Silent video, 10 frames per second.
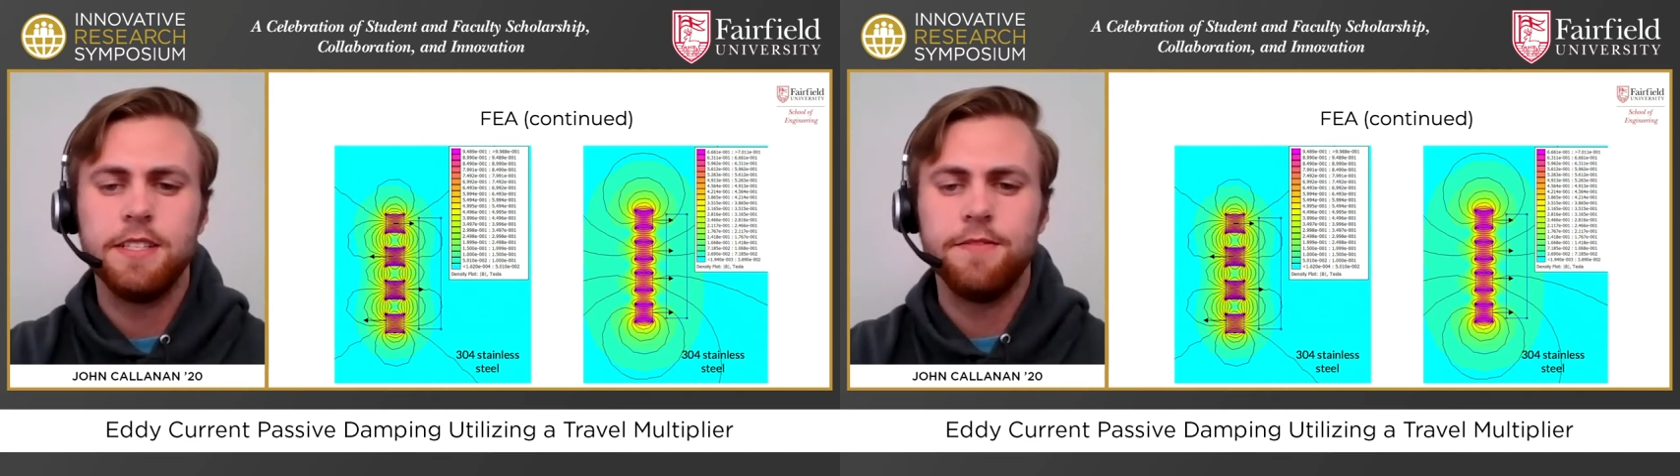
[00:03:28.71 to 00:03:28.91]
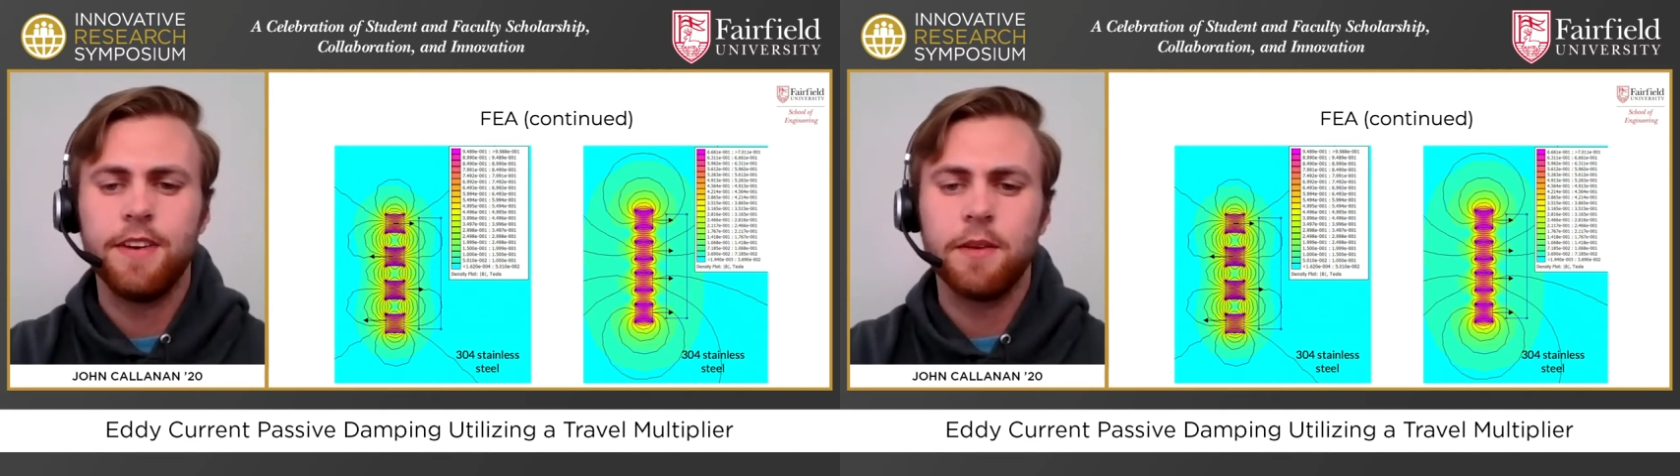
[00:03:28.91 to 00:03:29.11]

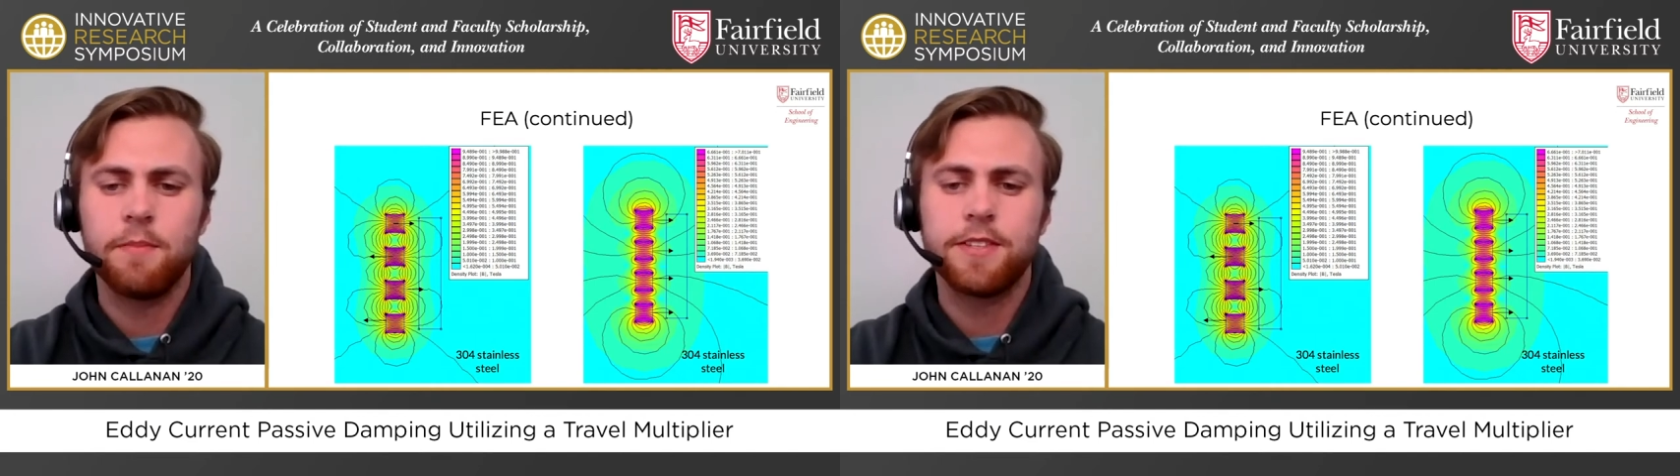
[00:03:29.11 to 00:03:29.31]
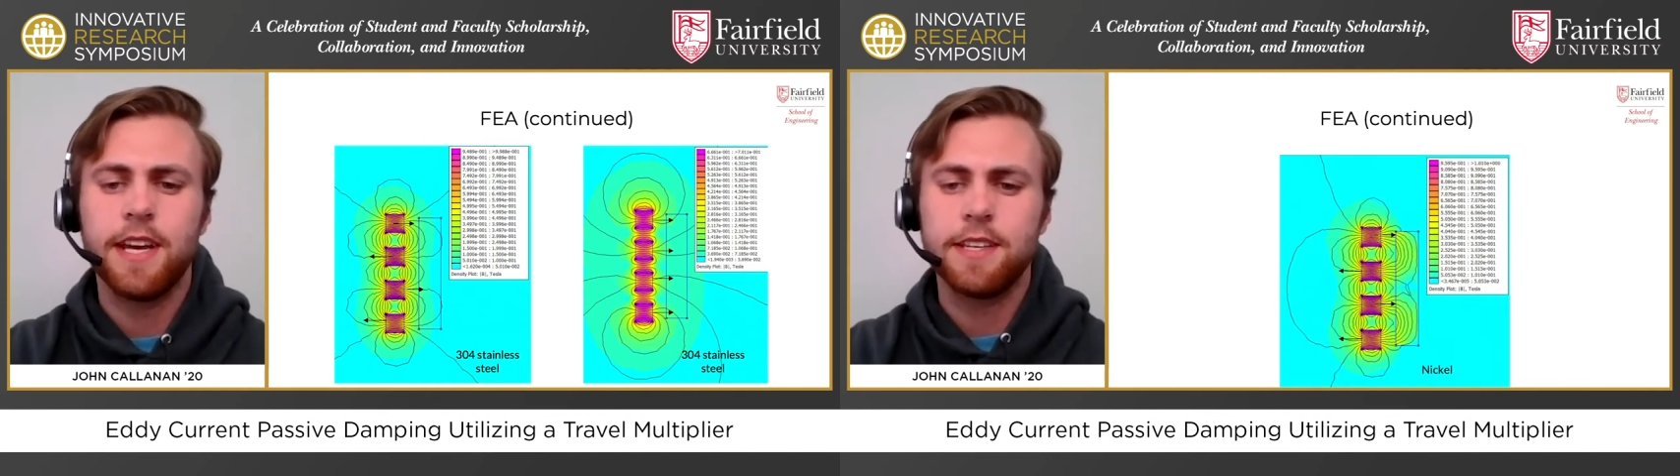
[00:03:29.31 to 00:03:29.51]
to develop
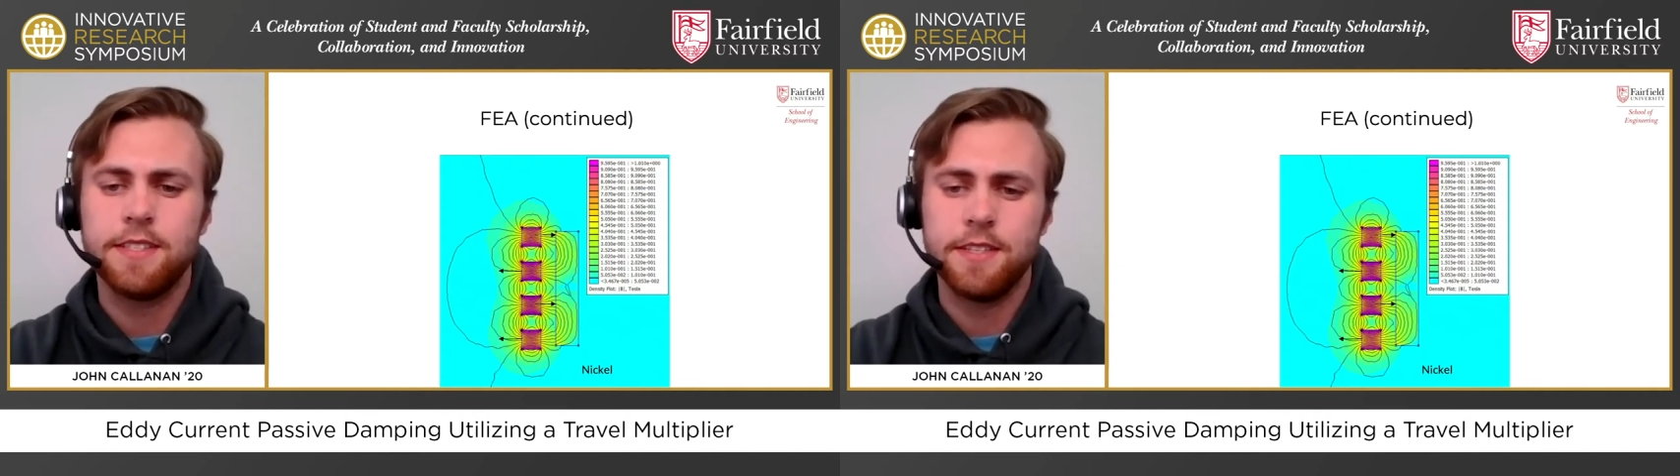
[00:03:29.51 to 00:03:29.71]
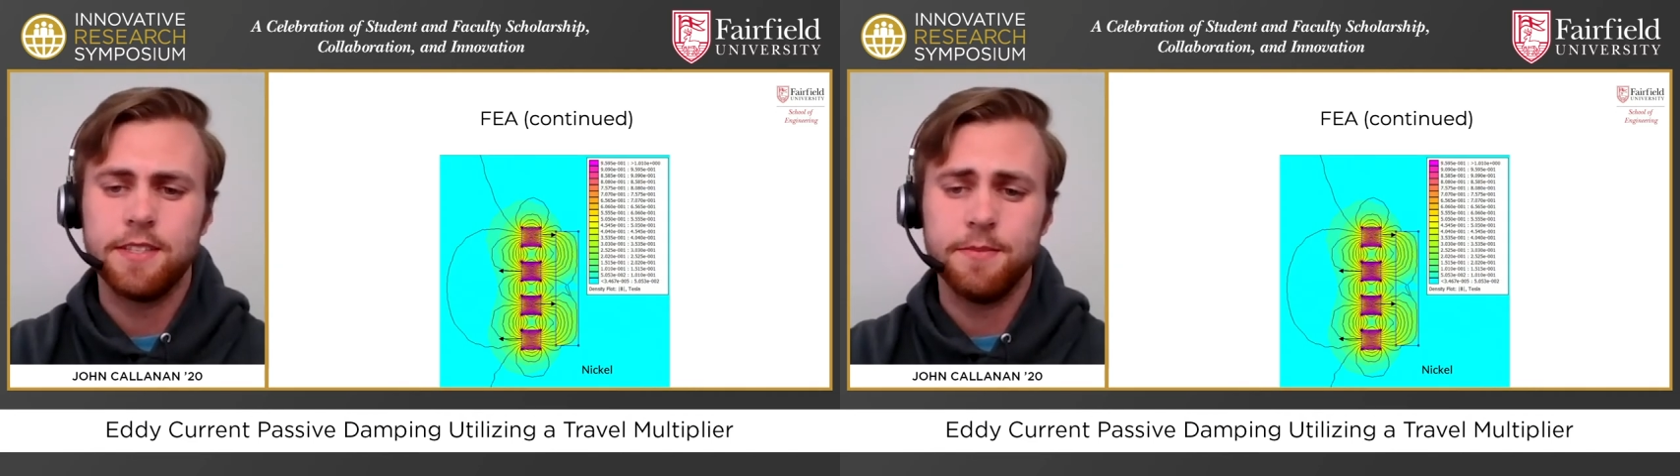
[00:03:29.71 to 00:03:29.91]
our test
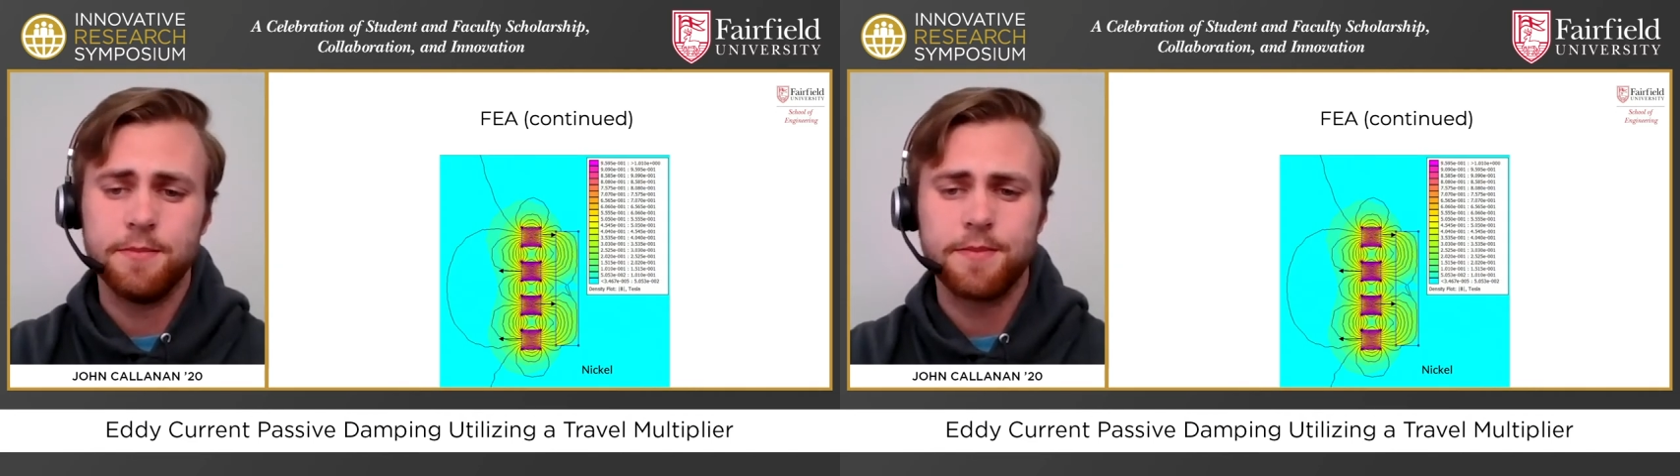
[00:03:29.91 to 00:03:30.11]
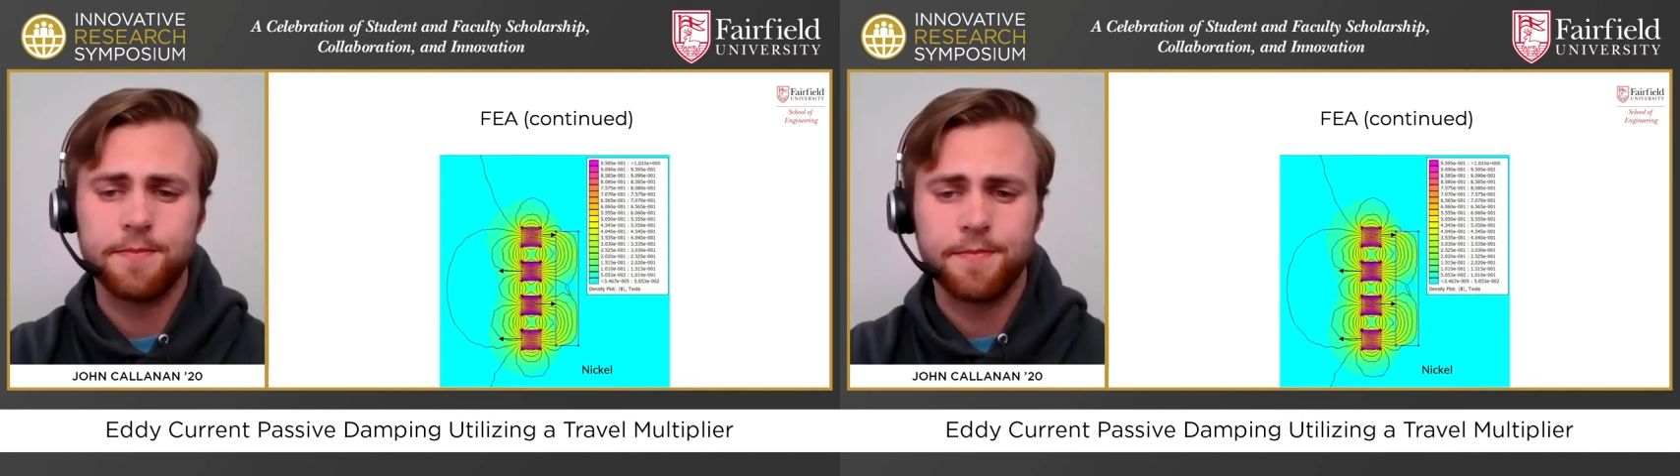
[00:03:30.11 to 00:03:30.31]

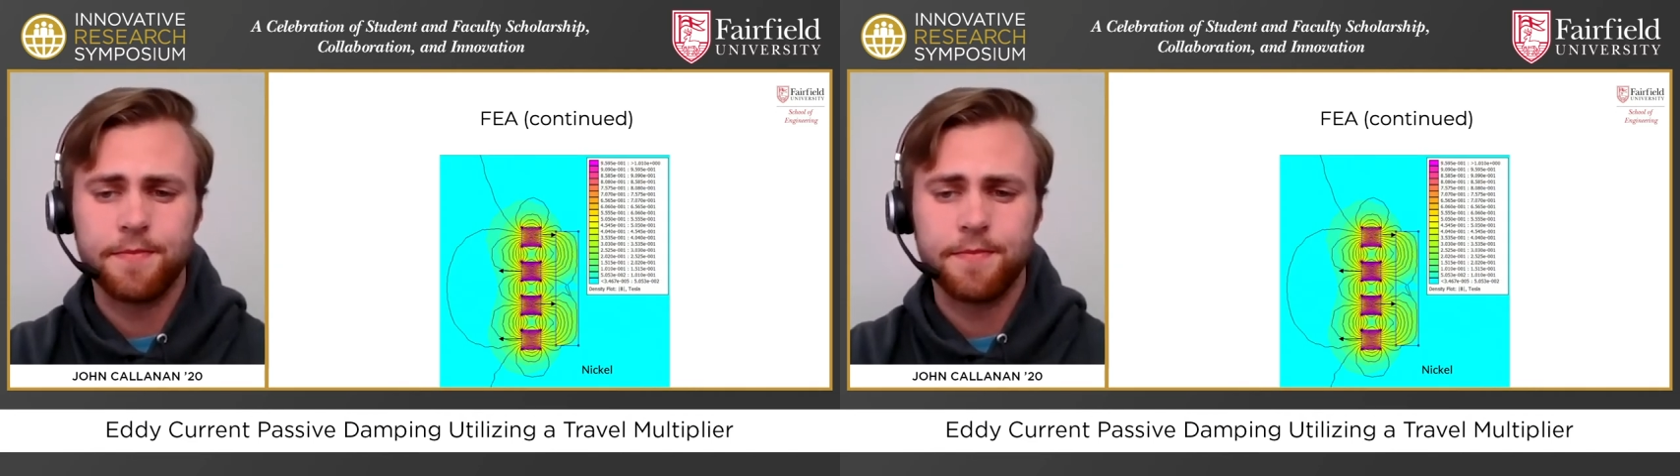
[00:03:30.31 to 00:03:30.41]
systems.